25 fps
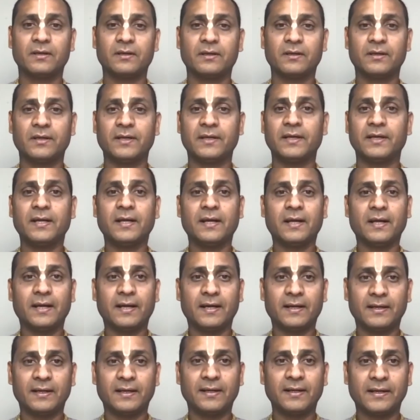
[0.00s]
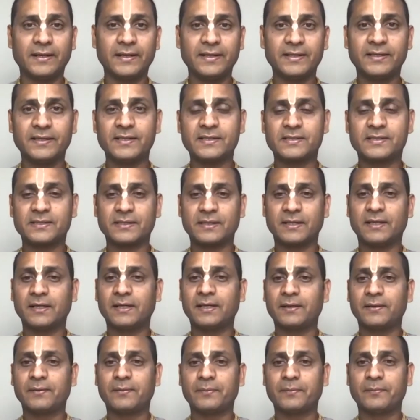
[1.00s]
All right. And I'll read this
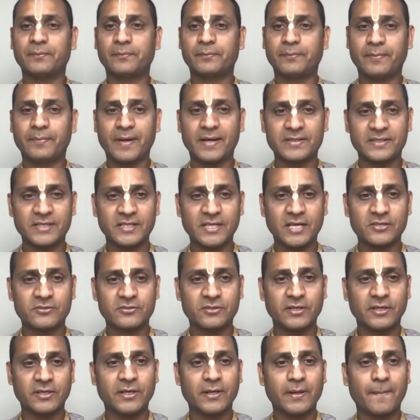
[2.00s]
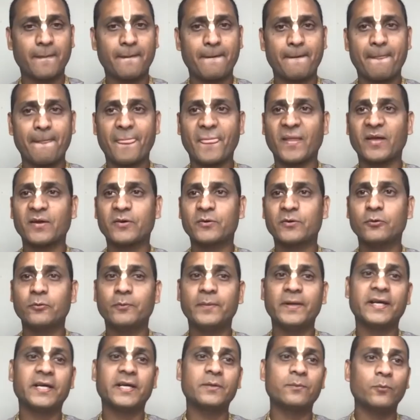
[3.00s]
passage actually to
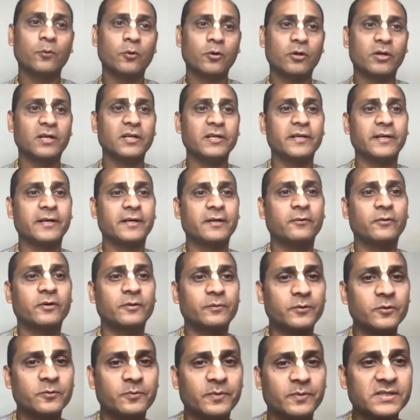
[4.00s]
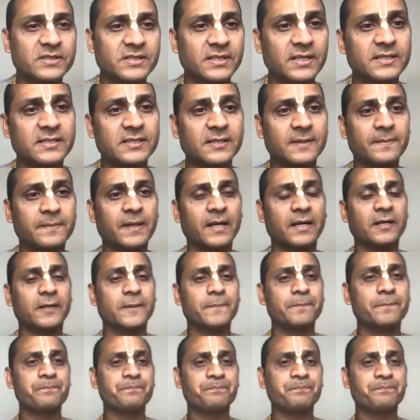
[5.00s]
make it more clear what Rupa says, that